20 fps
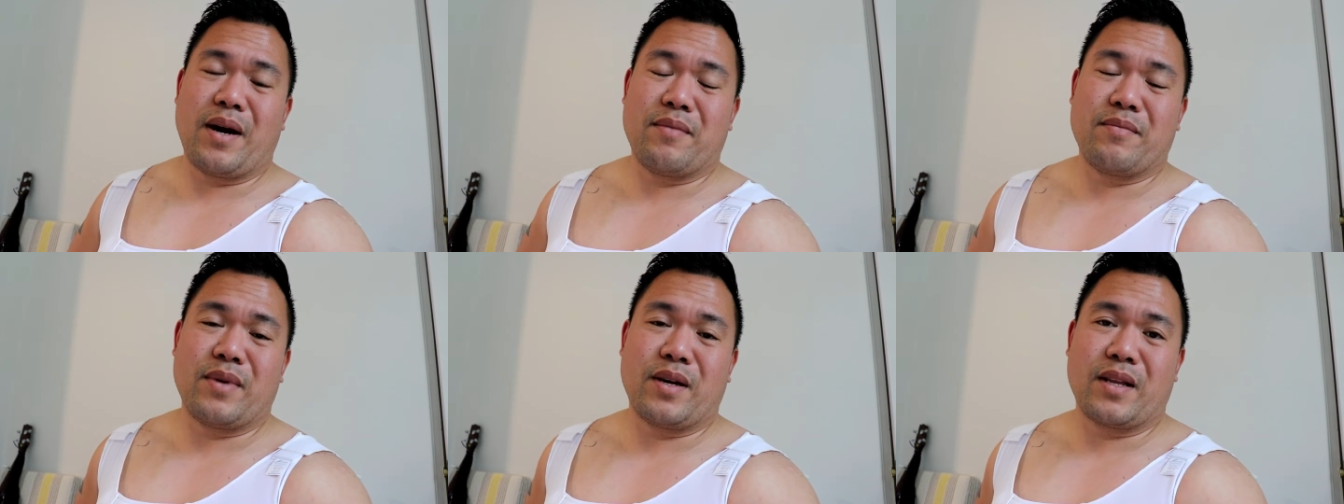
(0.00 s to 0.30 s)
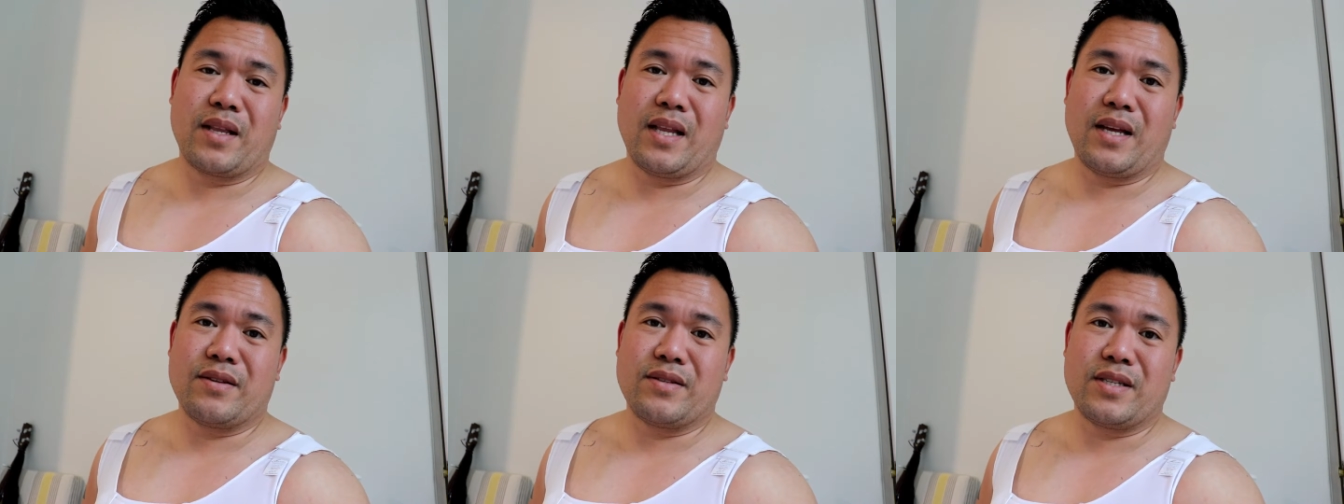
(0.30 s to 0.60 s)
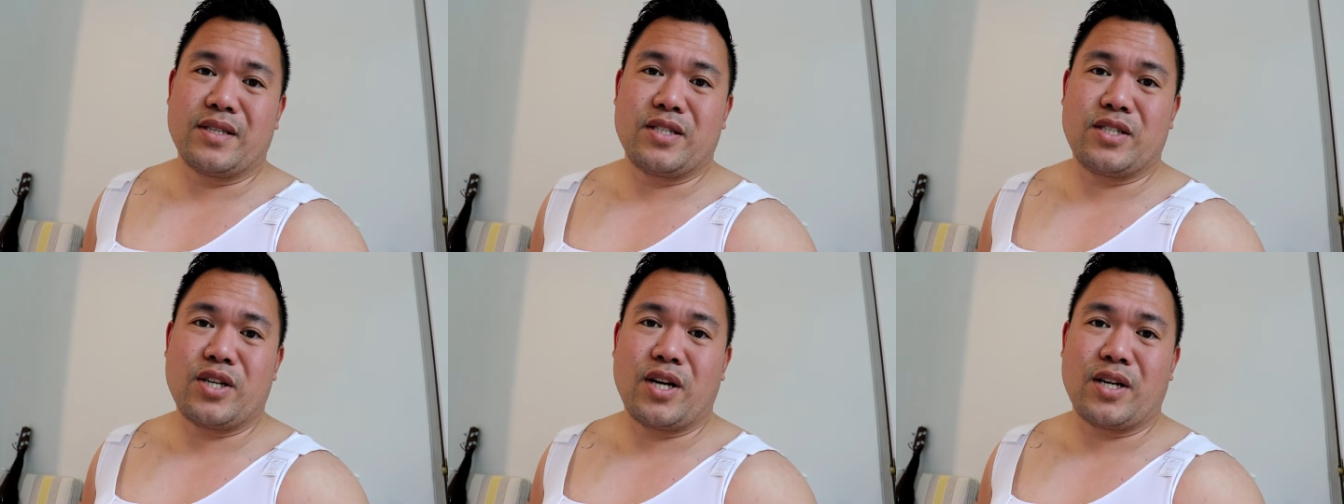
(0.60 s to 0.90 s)
I'm not allowed
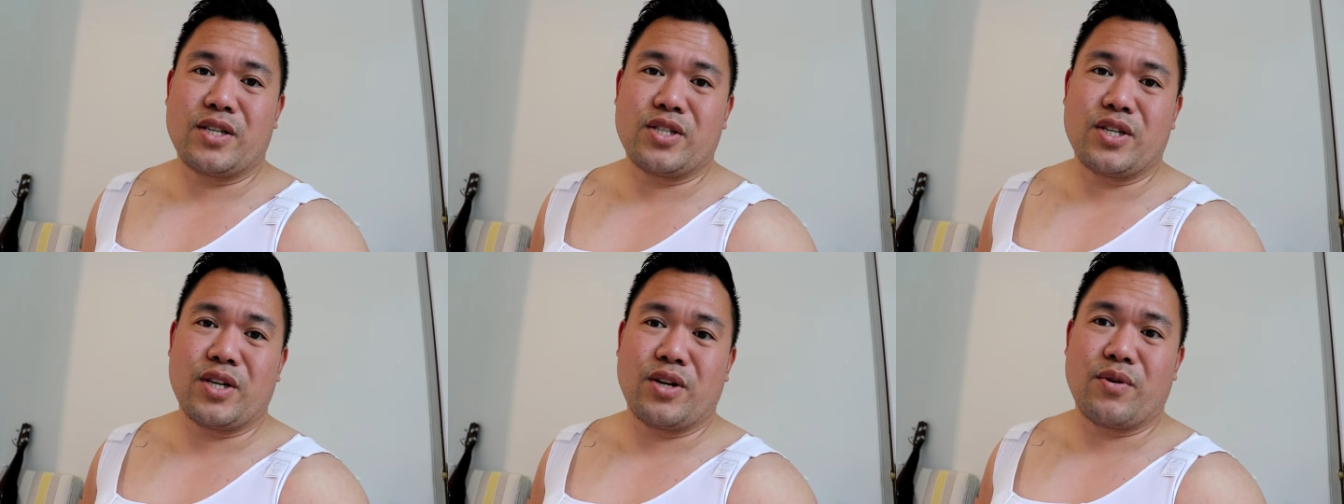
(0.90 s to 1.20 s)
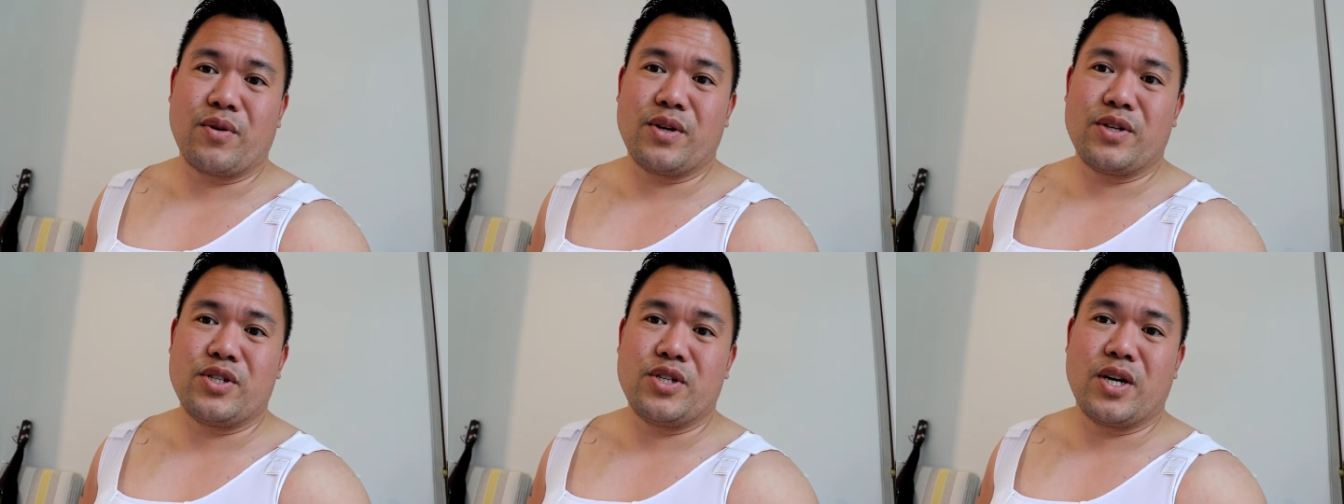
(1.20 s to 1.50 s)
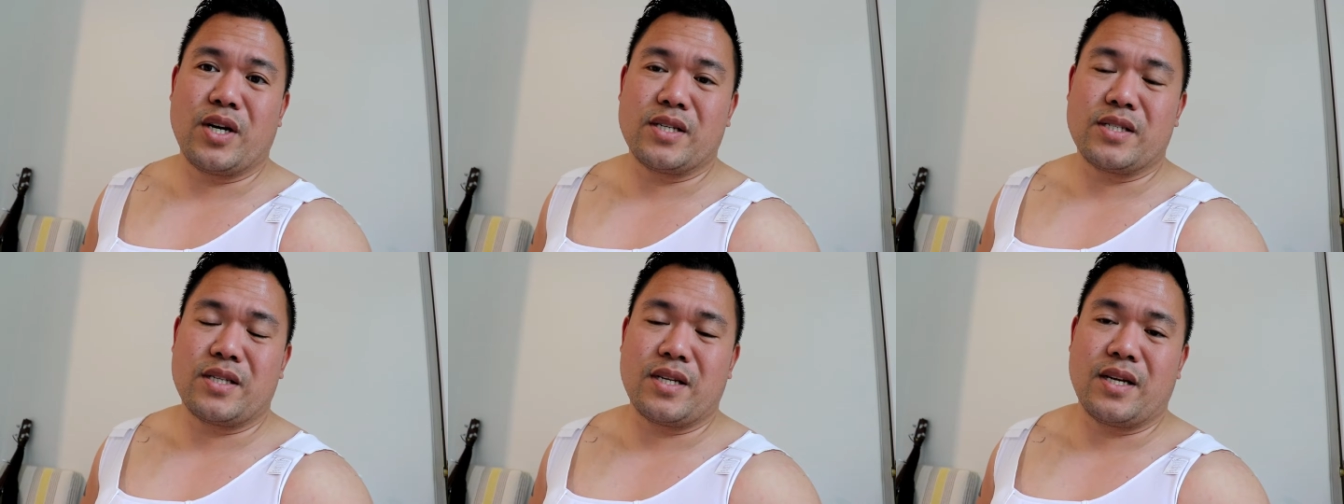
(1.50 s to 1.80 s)
to touch it or
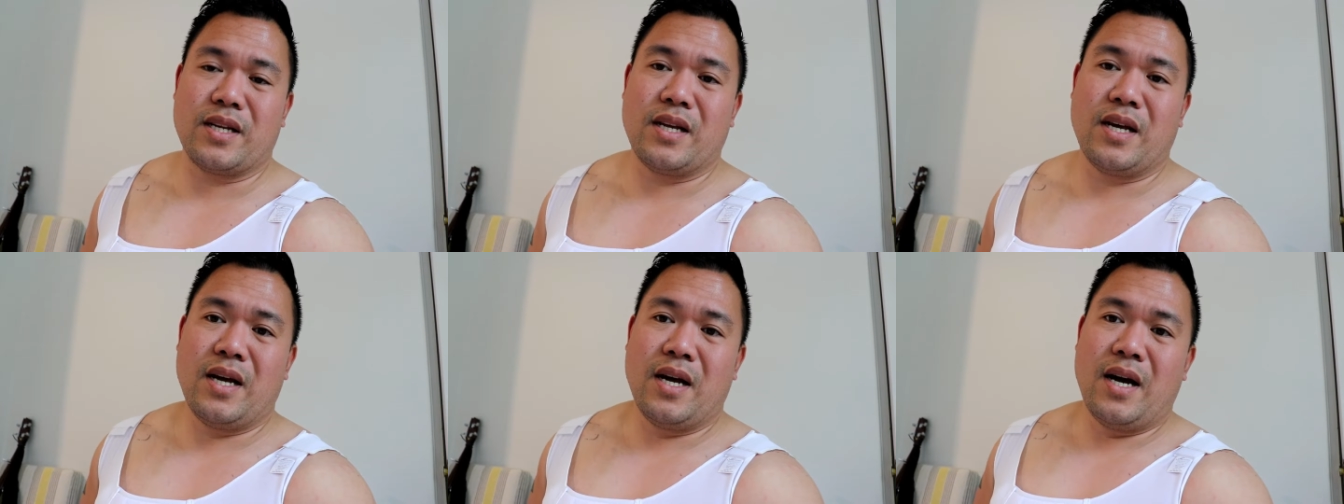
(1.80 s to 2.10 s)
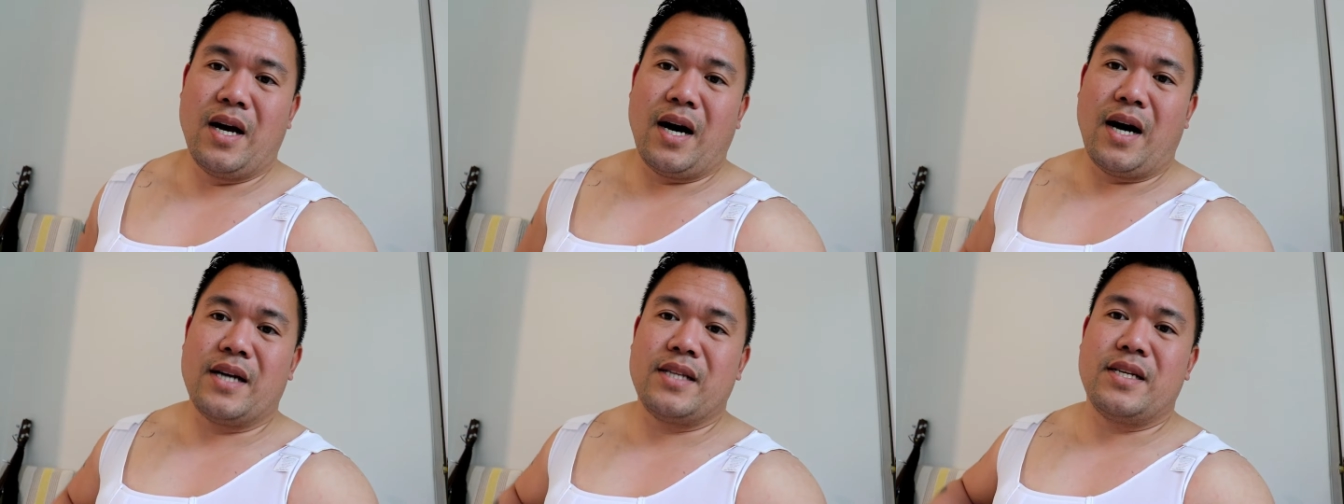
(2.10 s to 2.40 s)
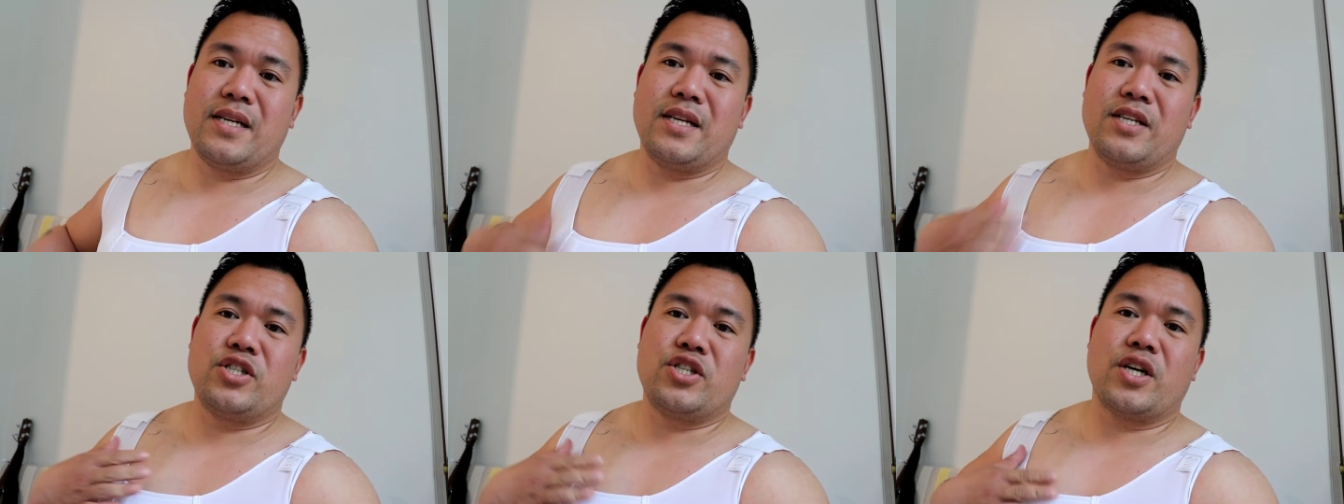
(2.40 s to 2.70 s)
adjust it. I
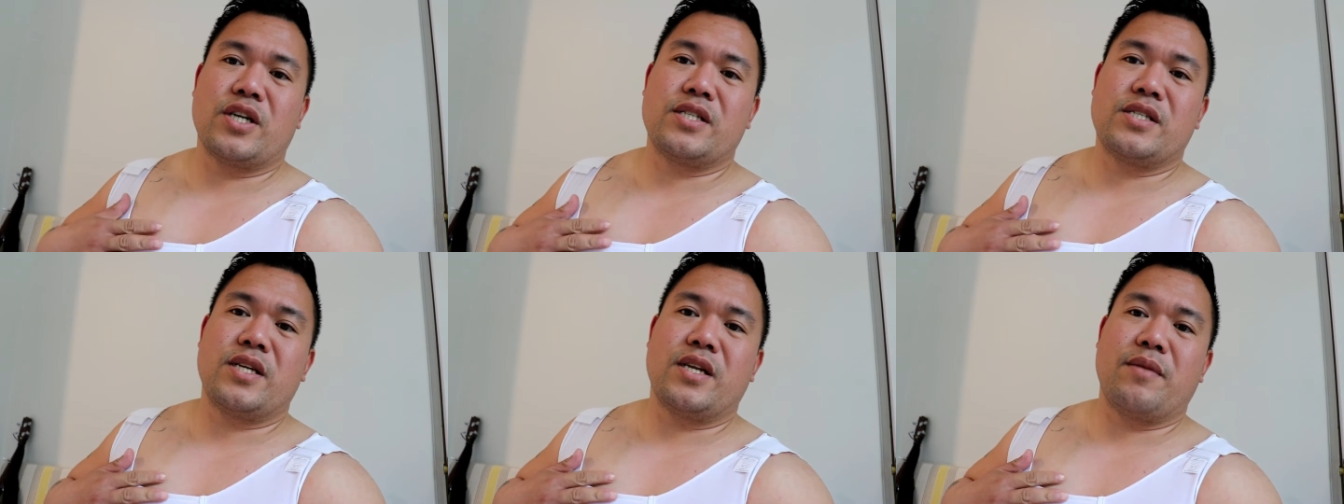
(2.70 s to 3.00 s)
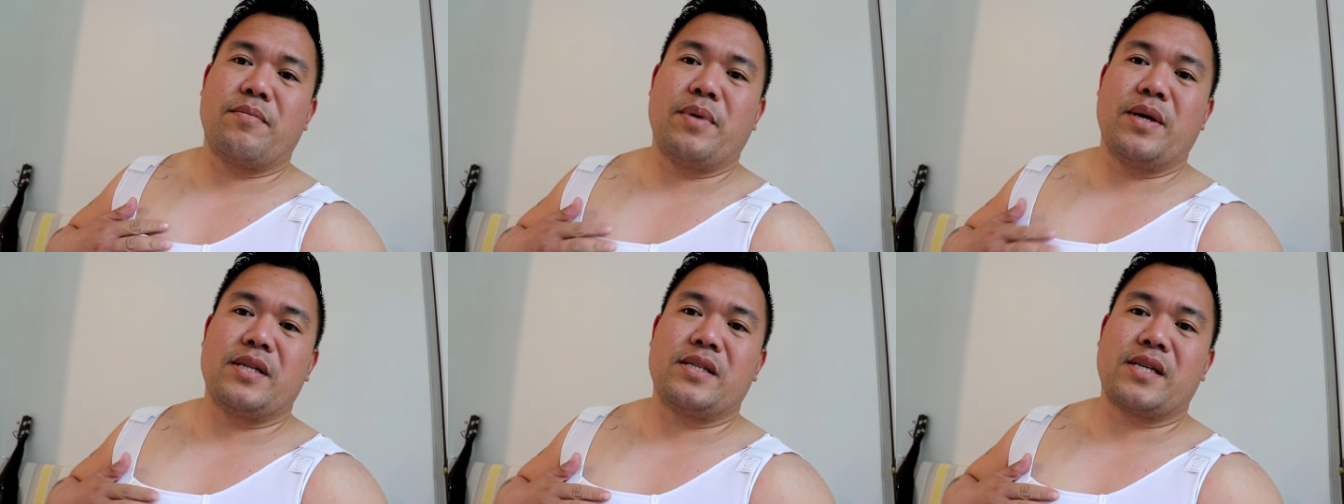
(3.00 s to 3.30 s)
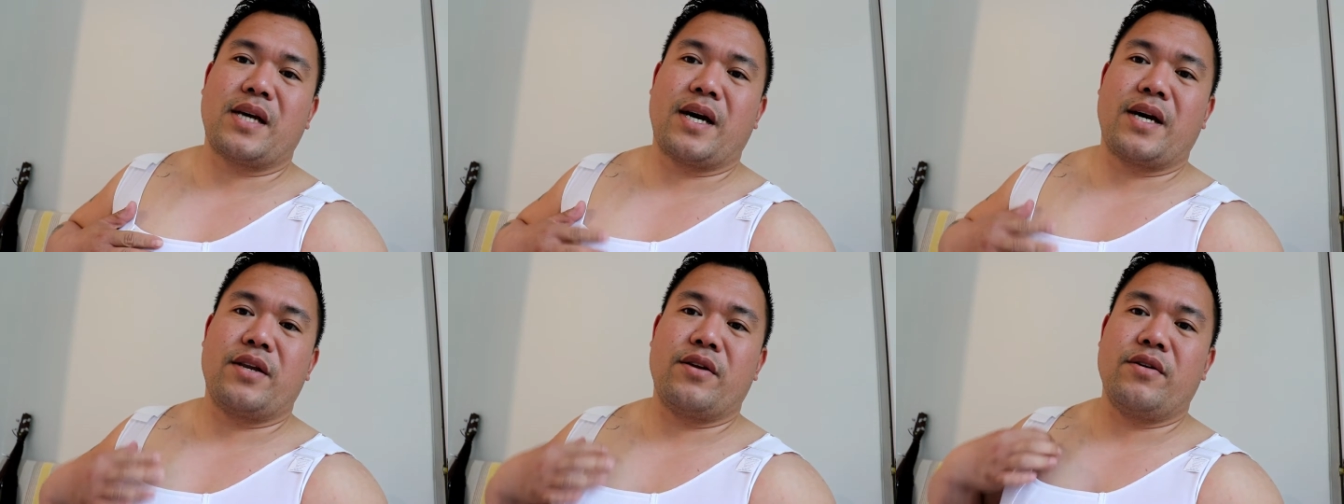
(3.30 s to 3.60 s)
did adjust it a bit
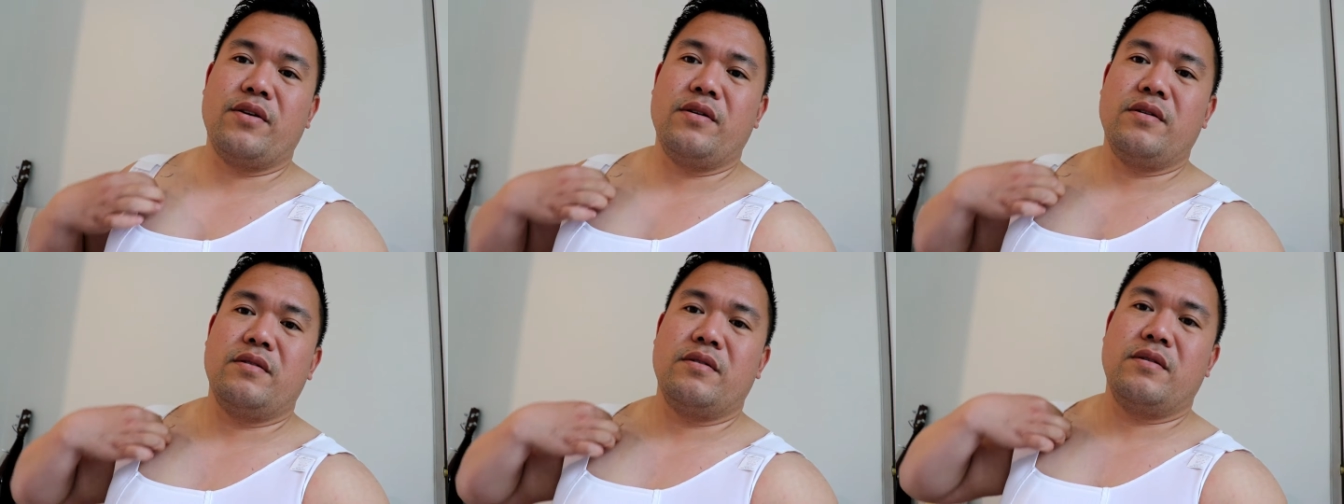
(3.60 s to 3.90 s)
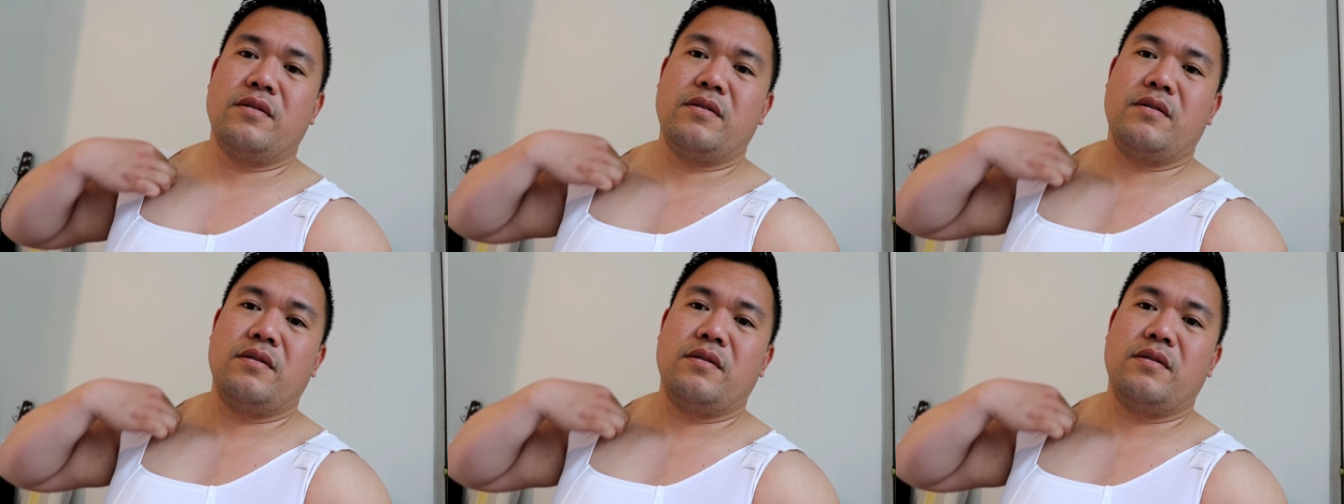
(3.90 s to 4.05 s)
tighter